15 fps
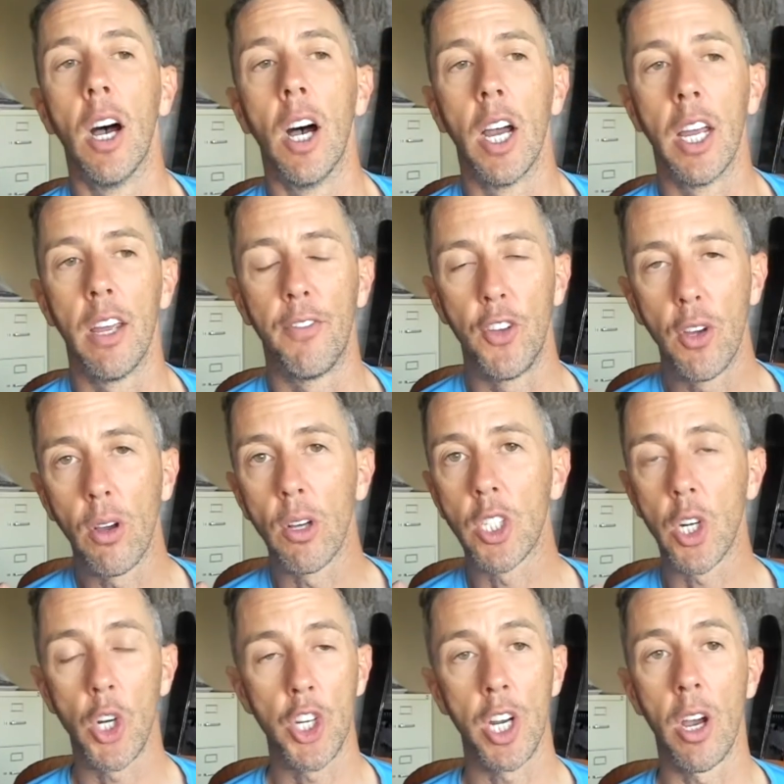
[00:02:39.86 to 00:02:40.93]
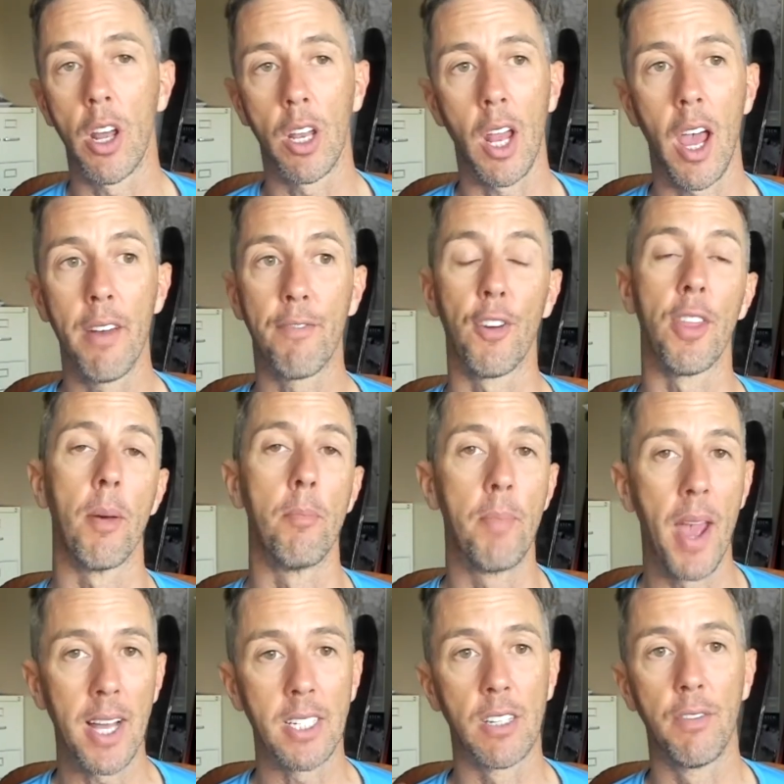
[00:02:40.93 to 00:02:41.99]
if you go searching online for the
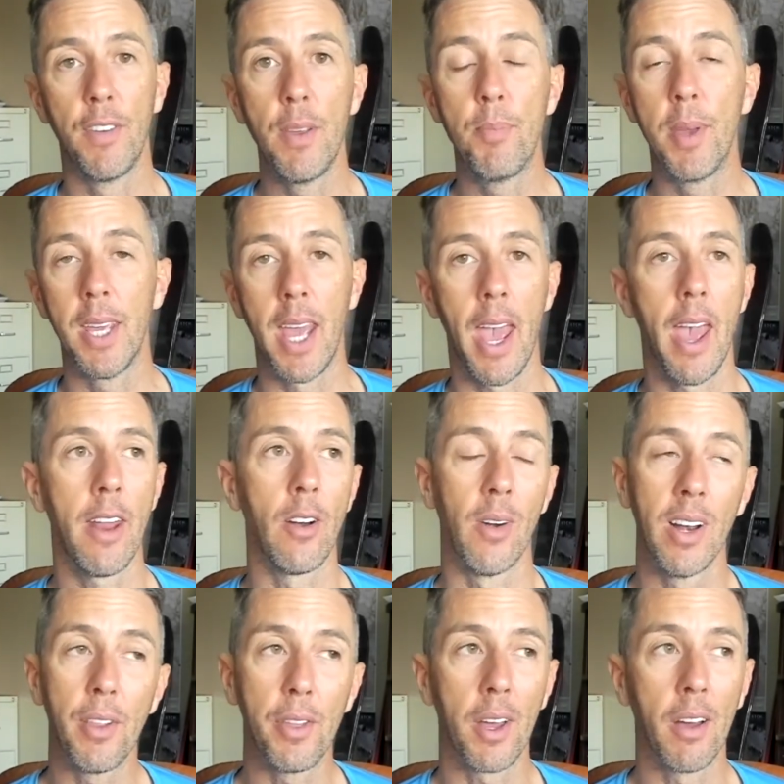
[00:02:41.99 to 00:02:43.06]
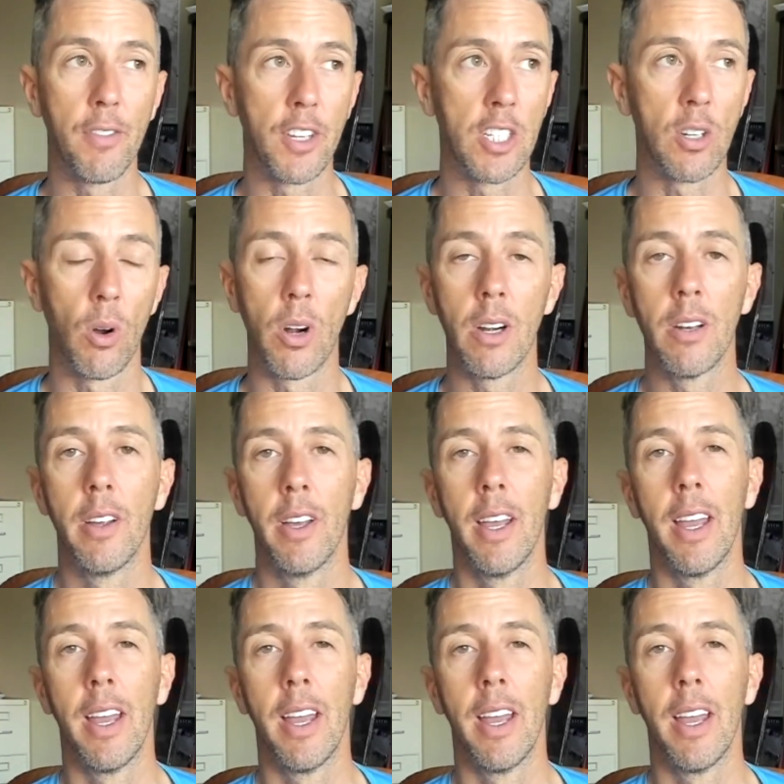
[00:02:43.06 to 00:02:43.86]
best VPN or anything of the sort,